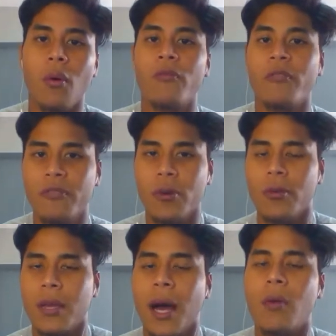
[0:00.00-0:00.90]

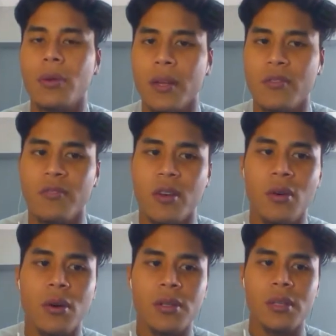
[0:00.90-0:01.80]
overview of the outline of the
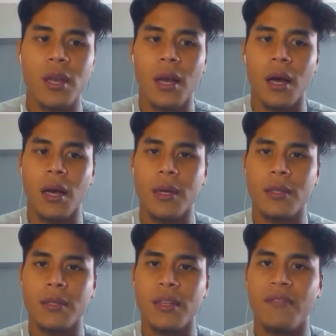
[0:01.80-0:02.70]
course.
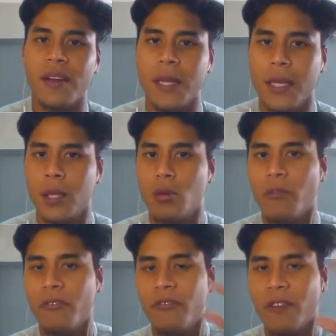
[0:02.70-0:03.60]
It's divided
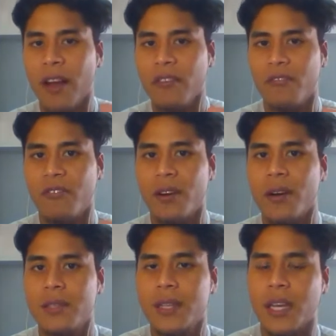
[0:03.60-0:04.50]
into
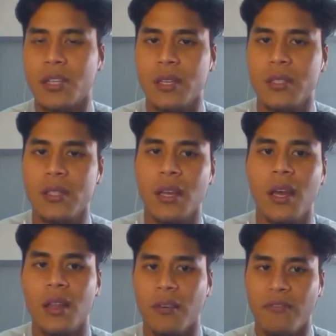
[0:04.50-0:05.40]
5 sections.
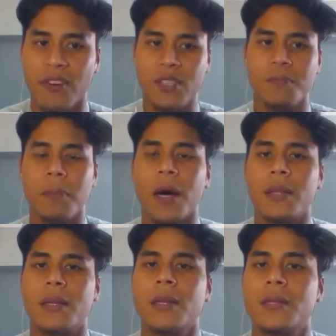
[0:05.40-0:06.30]
The first
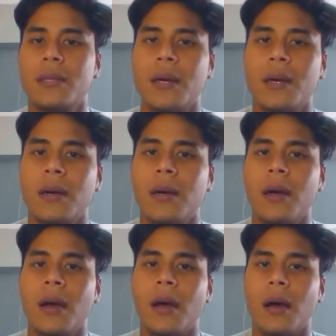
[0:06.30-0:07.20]
part is
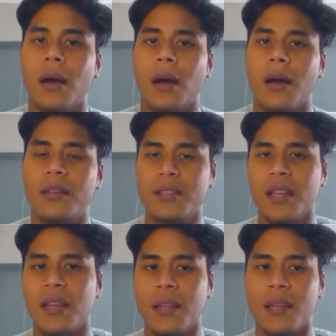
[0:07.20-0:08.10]

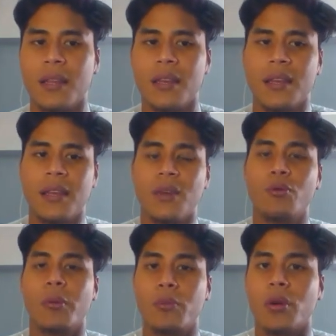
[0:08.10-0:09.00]
understanding
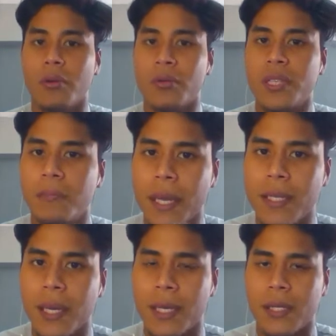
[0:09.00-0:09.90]
the cryptocurrency
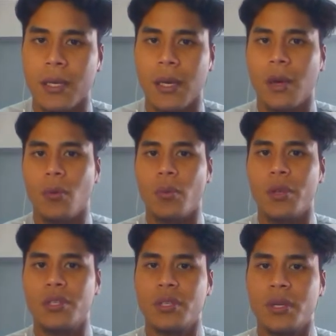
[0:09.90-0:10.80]
basics,
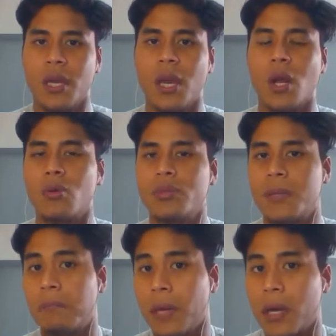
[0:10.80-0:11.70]
which
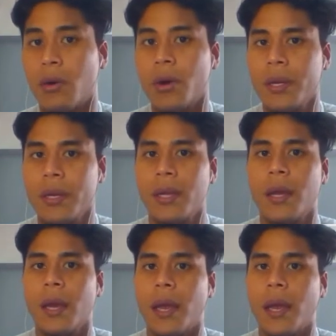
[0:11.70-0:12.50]
includes Bitcoin